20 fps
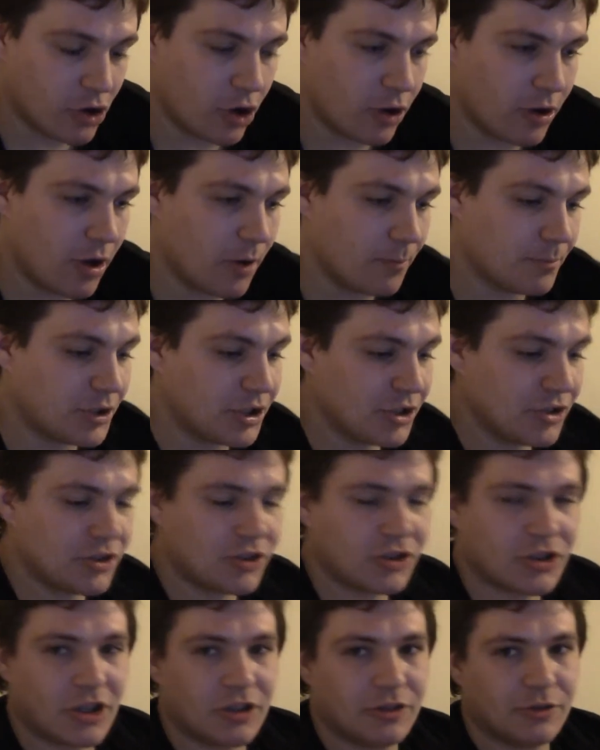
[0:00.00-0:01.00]

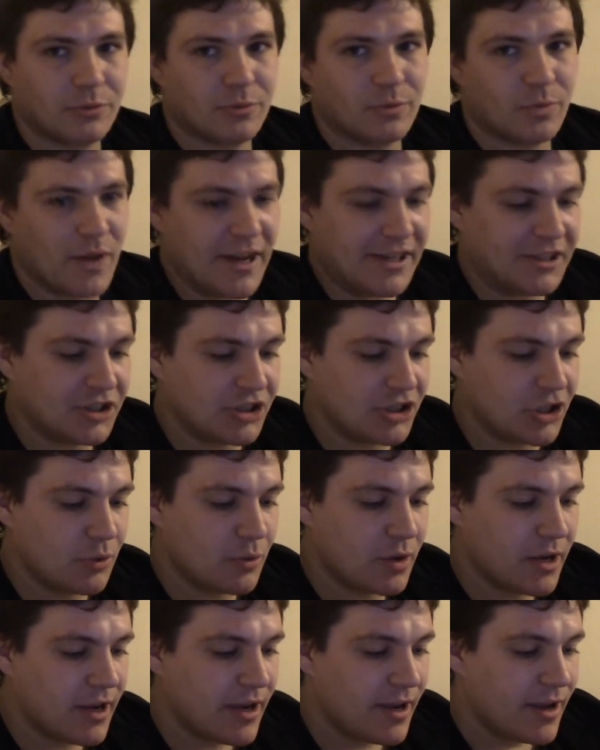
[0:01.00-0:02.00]
options on where to
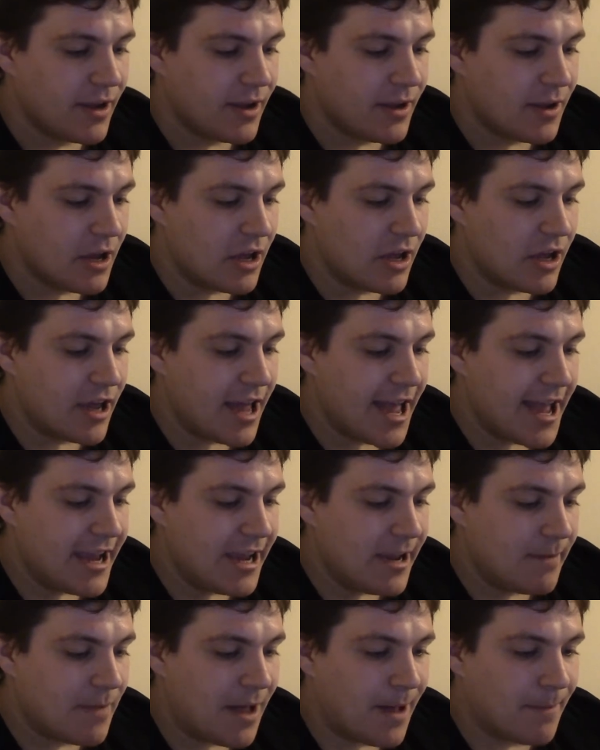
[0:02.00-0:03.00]
shoot.
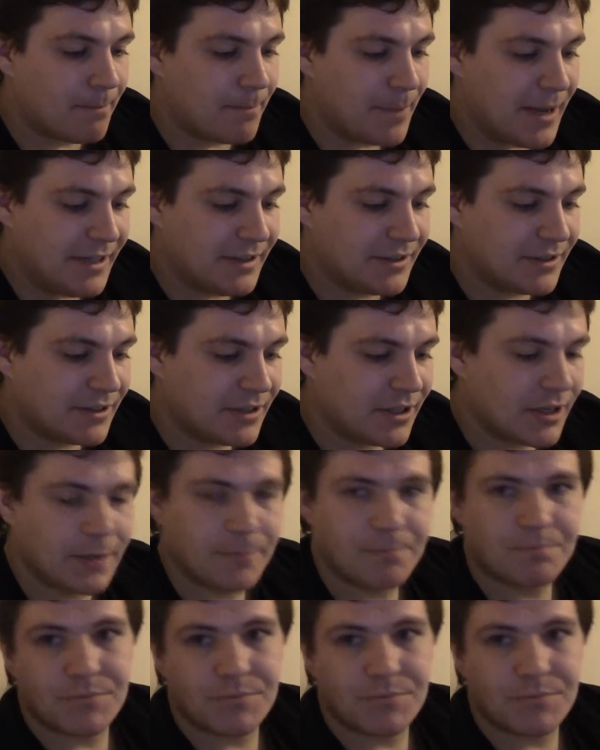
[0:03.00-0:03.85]
Aim and pinned,